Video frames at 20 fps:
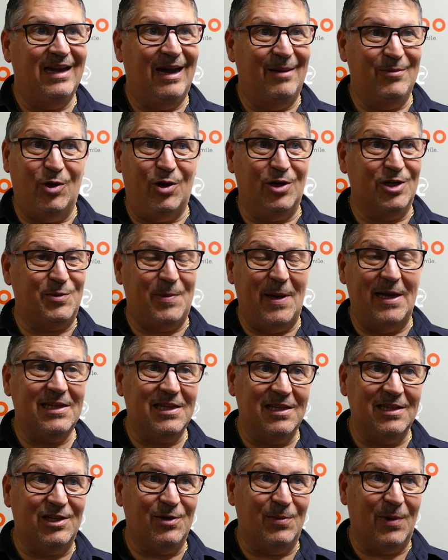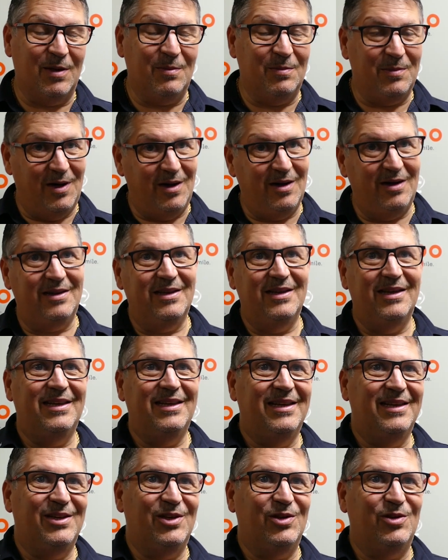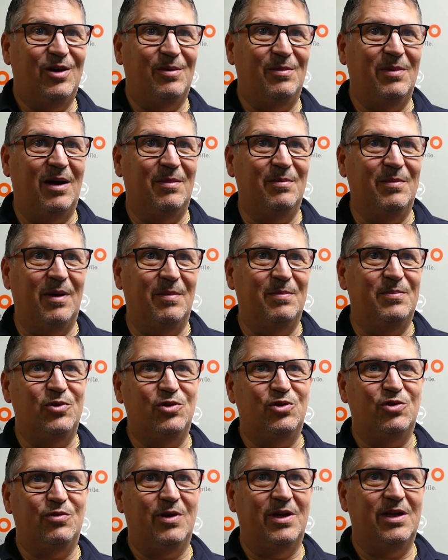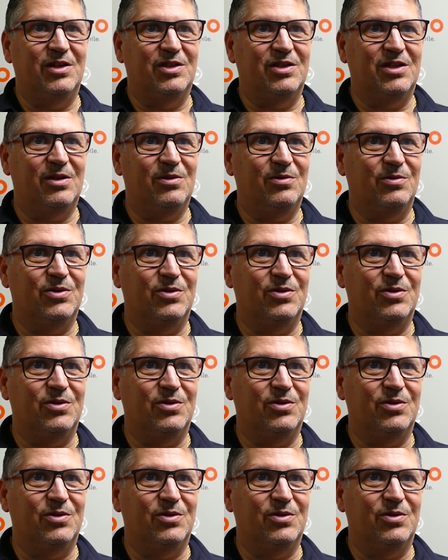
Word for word: I'm not expecting to win, but you know, I'm pushing Ryan Searle.